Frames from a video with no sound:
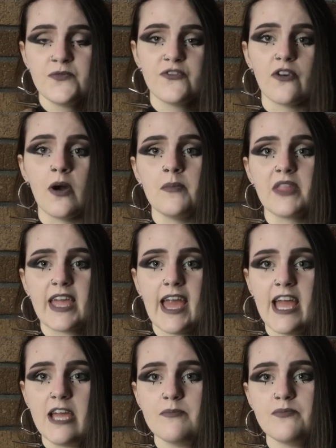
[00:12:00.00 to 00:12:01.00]
from the
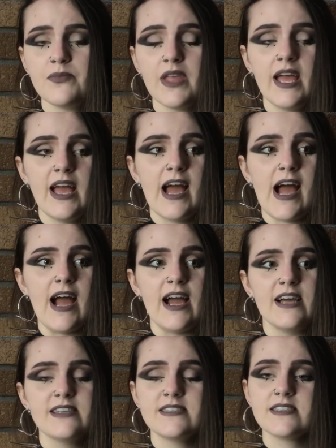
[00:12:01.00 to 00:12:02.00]
game,
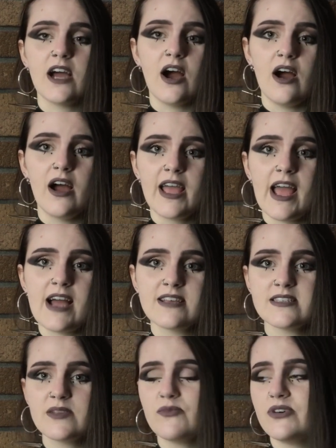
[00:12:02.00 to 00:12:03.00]
and I asked
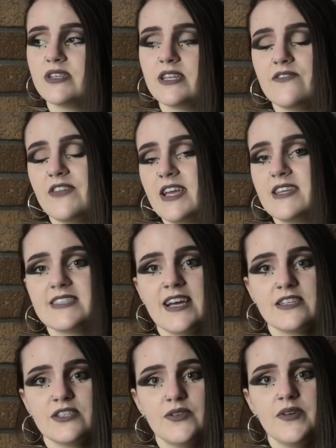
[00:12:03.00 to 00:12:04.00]
someone if they could
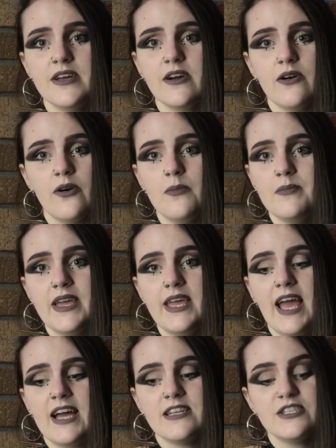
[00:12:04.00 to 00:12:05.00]
tattoo it on me,
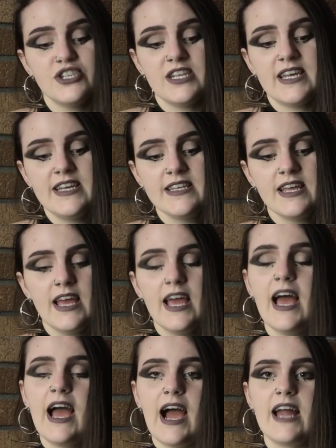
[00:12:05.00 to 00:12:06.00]
and she did,
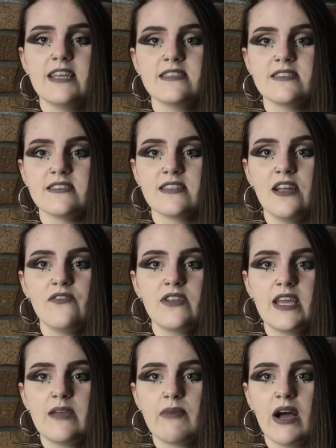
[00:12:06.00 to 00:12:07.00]
and it's this
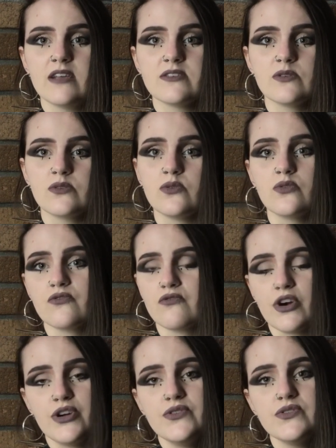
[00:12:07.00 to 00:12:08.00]
lovely person called
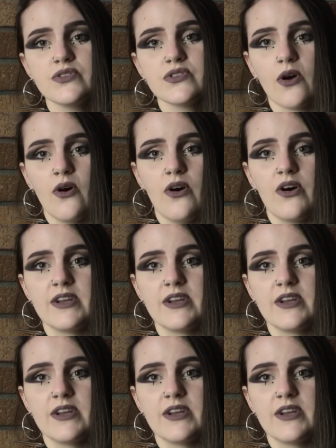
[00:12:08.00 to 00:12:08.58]
Rose on